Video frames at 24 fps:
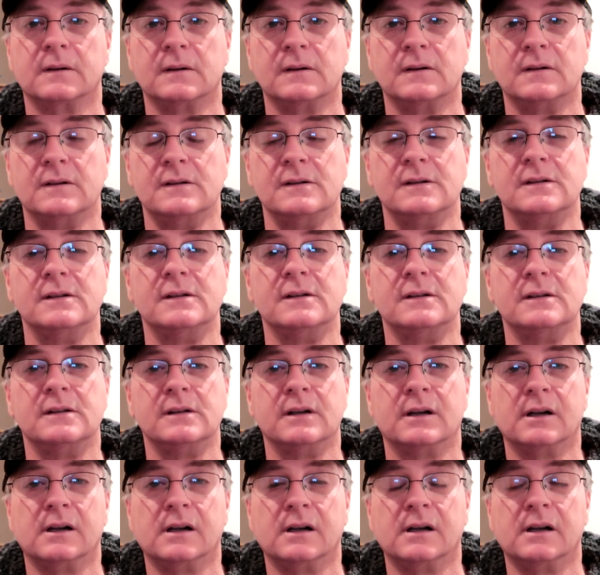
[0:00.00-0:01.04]

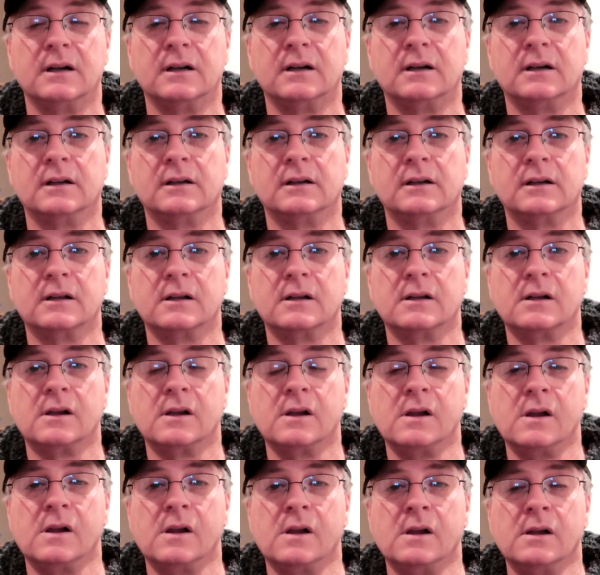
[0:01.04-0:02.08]

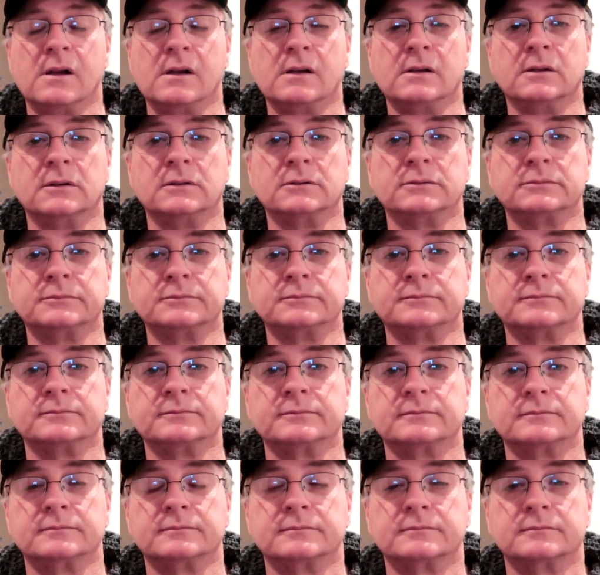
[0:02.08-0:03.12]

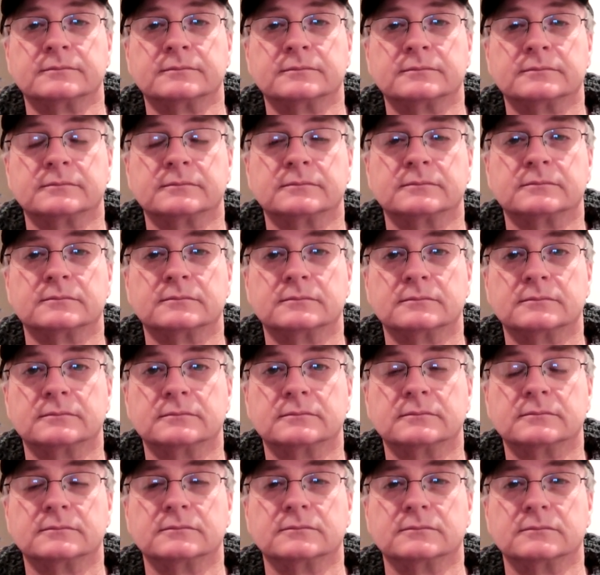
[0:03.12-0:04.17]

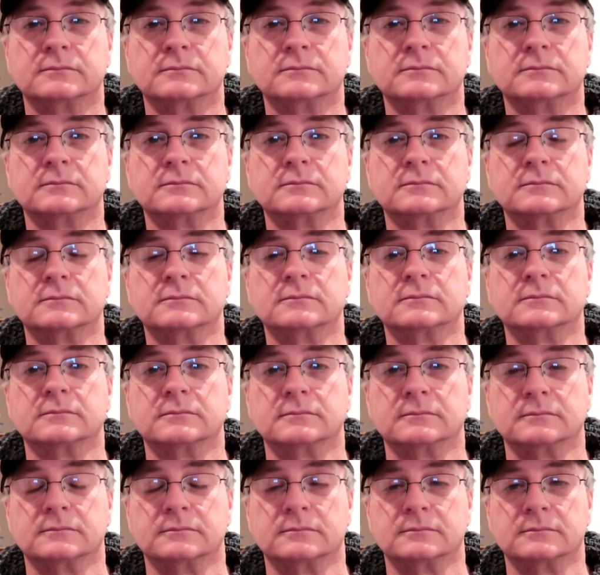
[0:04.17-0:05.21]

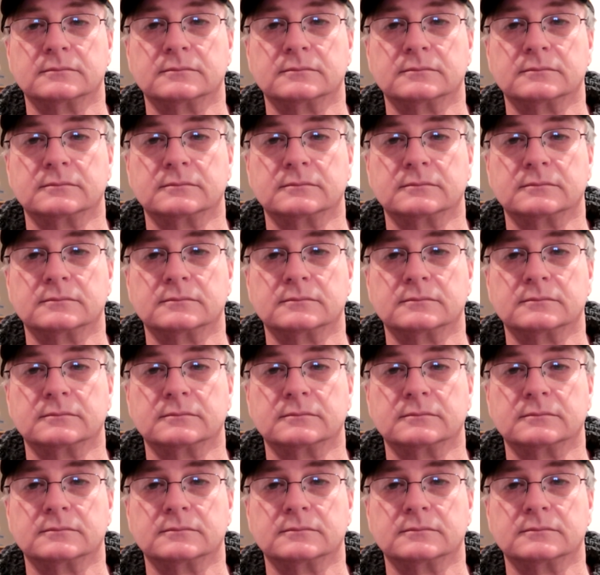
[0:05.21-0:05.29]
(silent)